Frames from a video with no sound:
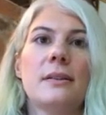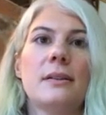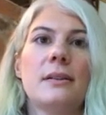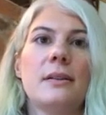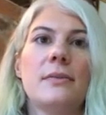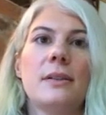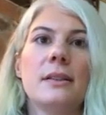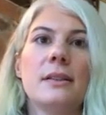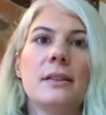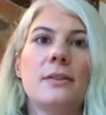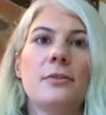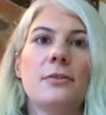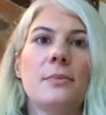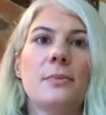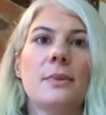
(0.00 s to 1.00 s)
obviously,
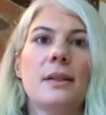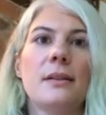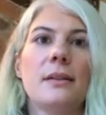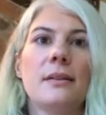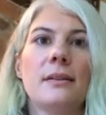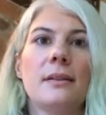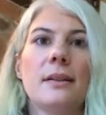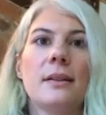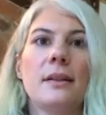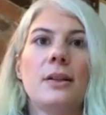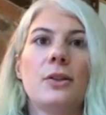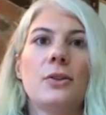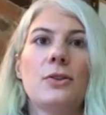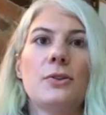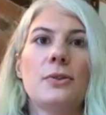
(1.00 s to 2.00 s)
from the
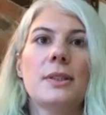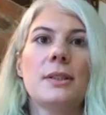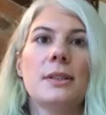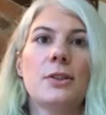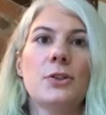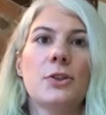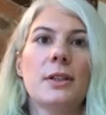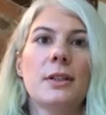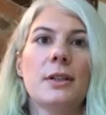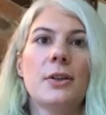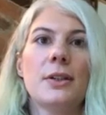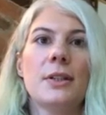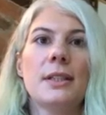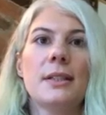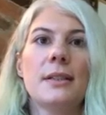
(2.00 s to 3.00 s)
good jurisdiction in
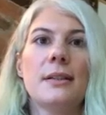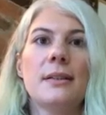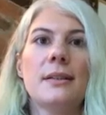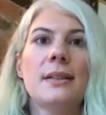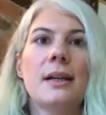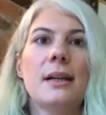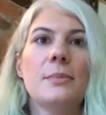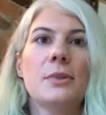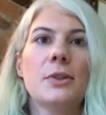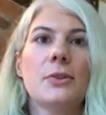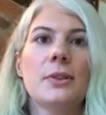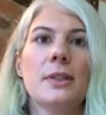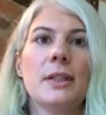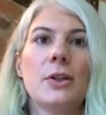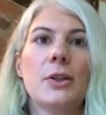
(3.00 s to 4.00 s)
London, the time
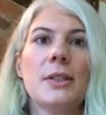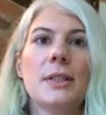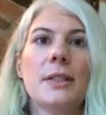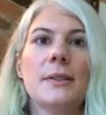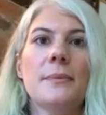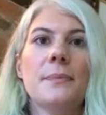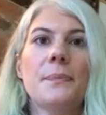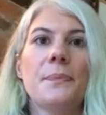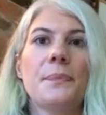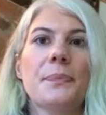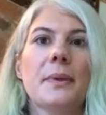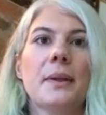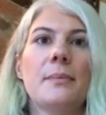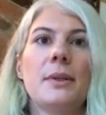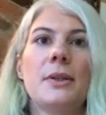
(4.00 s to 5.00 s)
zone in London.
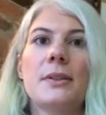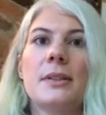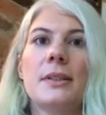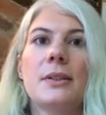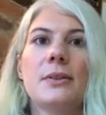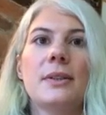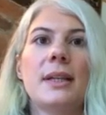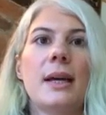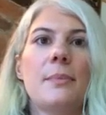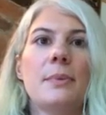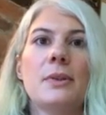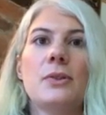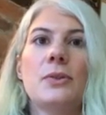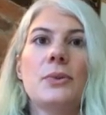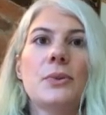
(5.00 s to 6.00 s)
You can still tap
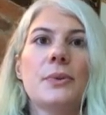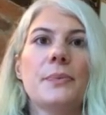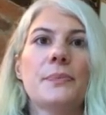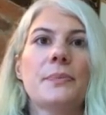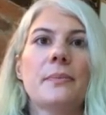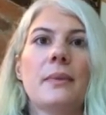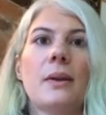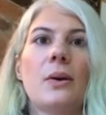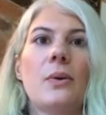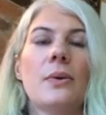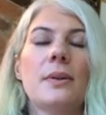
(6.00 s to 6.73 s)
into all